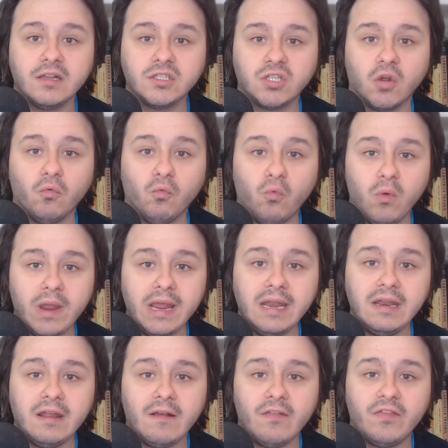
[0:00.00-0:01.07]
to
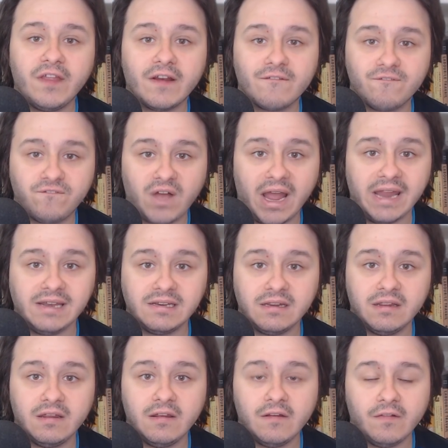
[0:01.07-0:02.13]
win their fight.
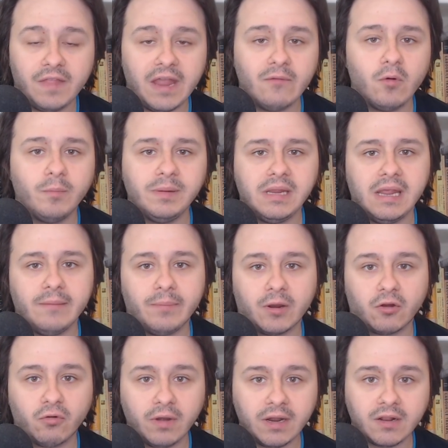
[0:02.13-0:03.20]
They will be
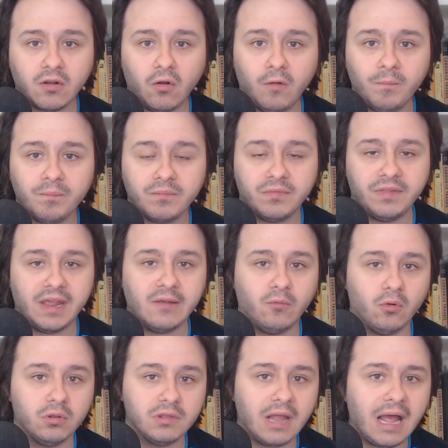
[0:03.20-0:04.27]
hypocritical. They
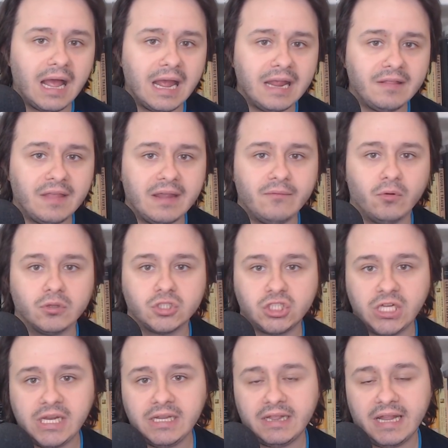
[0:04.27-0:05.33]
will lie. They will
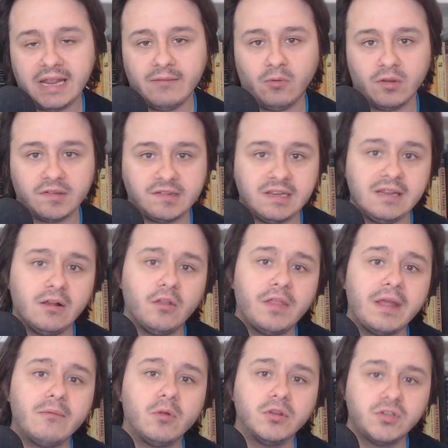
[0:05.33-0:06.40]
cheat. They will steal.
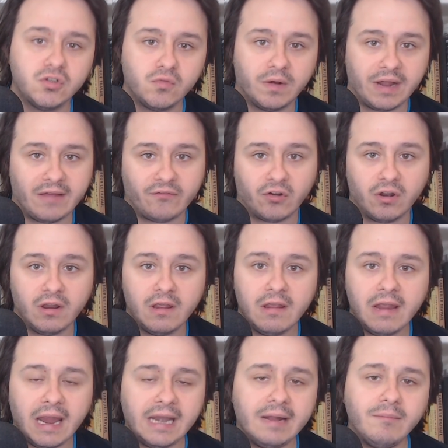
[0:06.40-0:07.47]
They will do whatever.
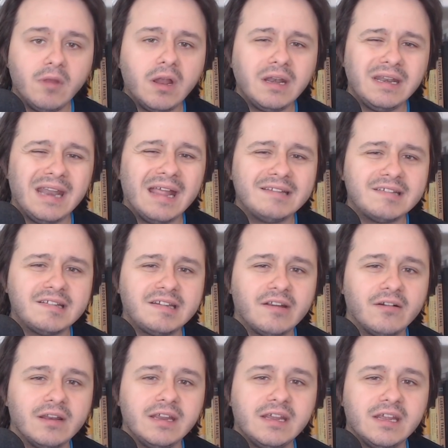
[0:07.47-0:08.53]
And I'm not
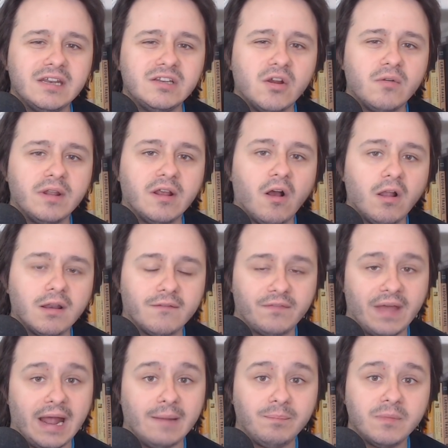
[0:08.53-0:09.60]
necessarily condoning all of
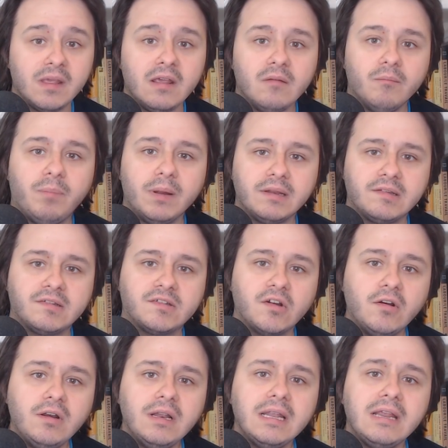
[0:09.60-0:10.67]
that, but
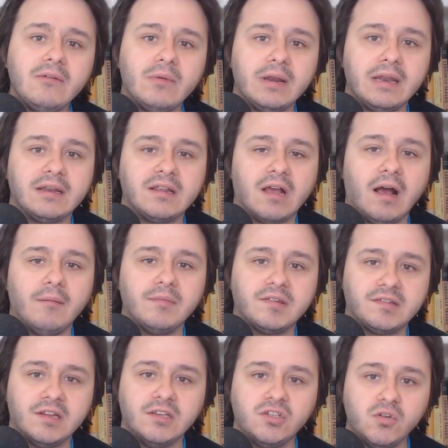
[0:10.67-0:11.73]
certainly when it
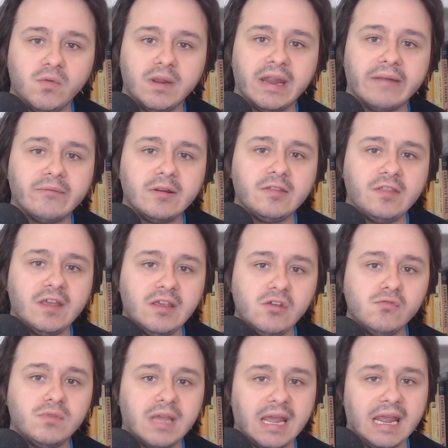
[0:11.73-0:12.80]
comes to doing everything
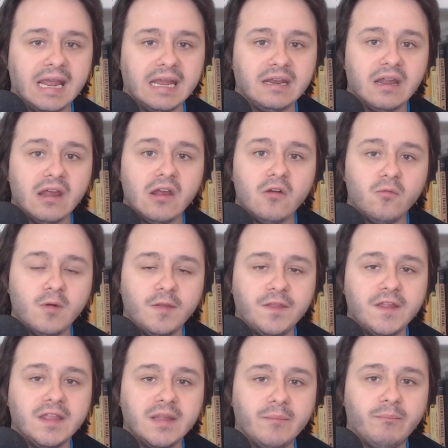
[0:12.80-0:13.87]
you can
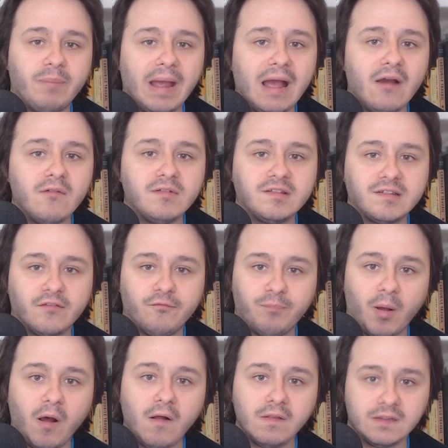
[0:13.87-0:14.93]
within the bounds of
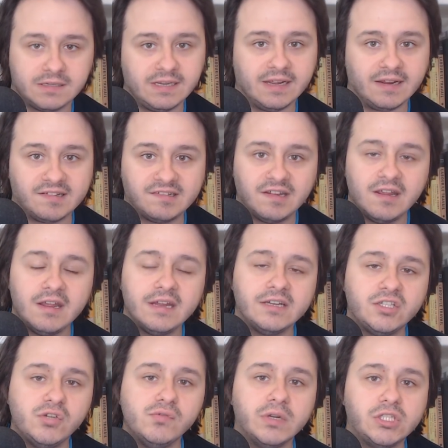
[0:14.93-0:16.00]
politics
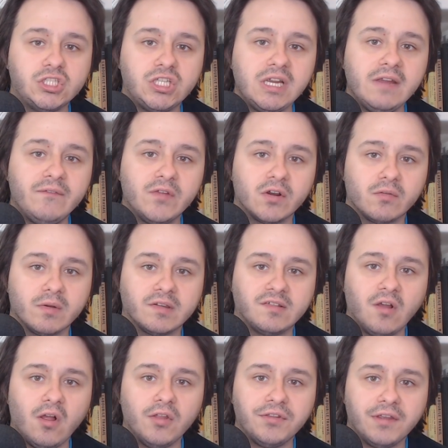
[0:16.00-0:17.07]
to achieve your
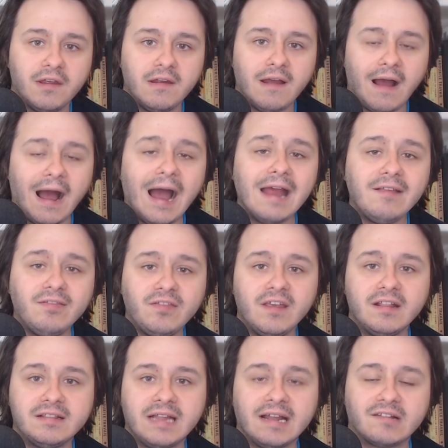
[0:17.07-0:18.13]
result, I
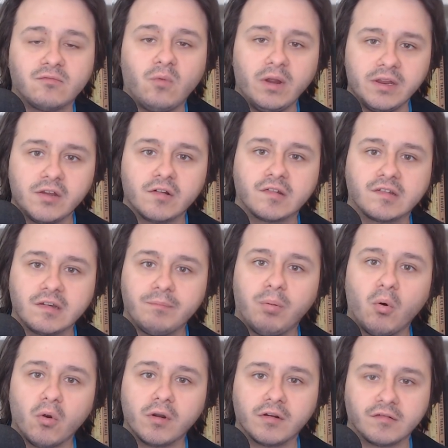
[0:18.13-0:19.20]
think that's what your
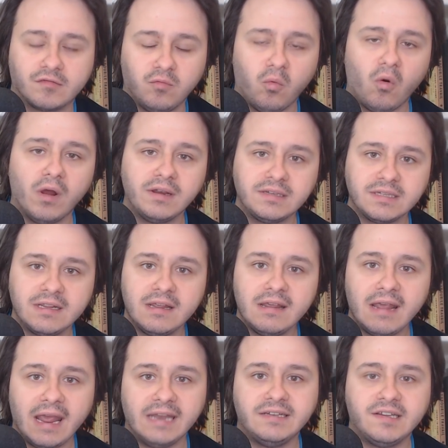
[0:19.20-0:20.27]
supporters want
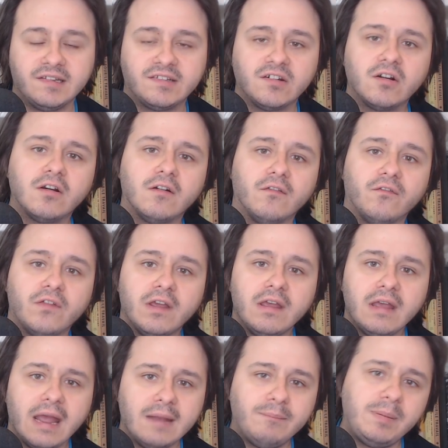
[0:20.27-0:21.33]
and deserve.
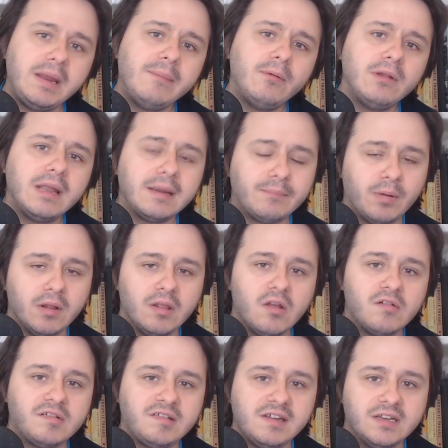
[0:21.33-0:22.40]
And people like
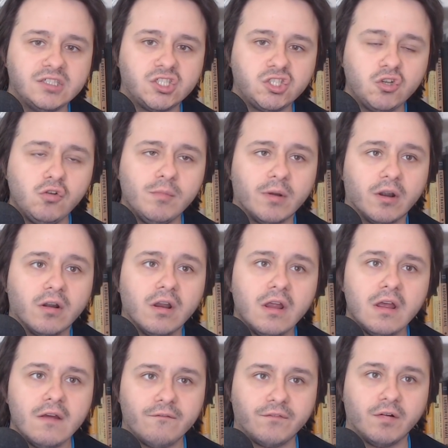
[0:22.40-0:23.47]
Pelosi and Schumer,
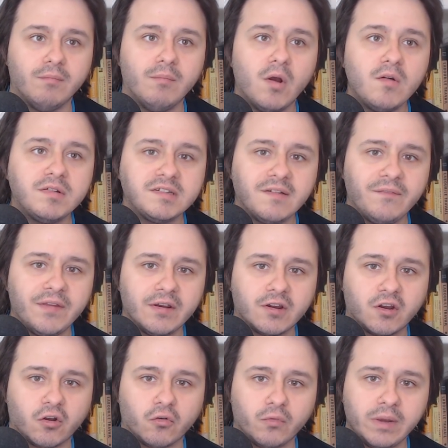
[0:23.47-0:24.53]
for most of their
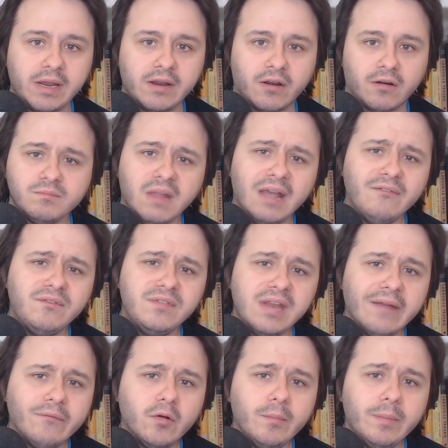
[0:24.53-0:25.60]
career, have
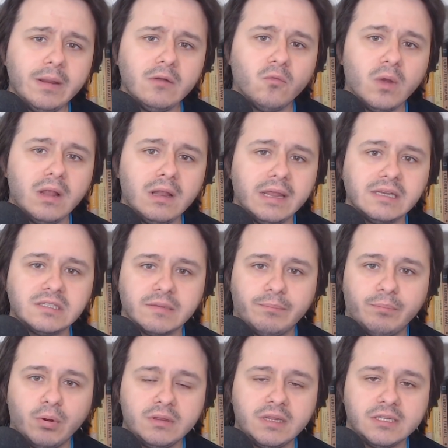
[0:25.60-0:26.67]
never been willing to
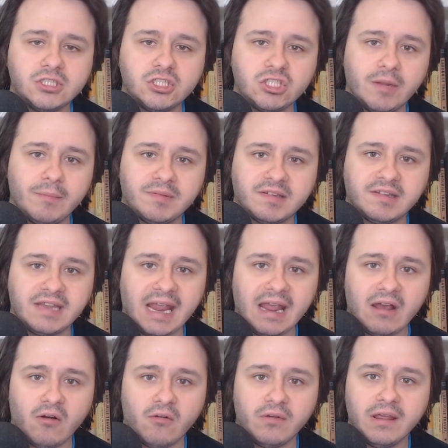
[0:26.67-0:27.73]
put the chips
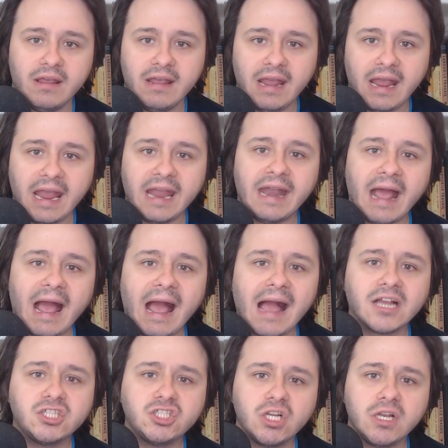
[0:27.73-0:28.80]
down and
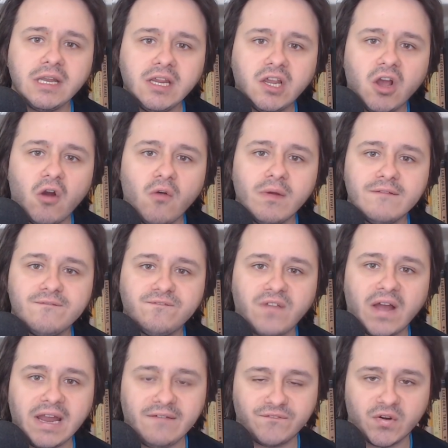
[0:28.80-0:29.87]
actually go and
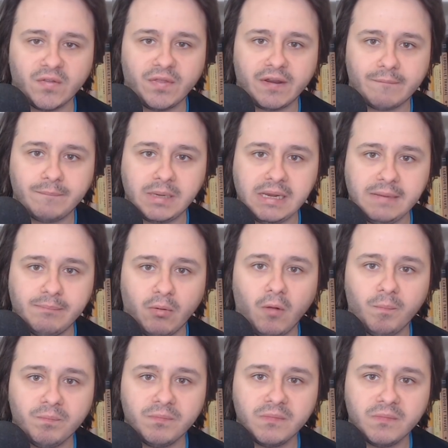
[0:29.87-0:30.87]
fight for their people.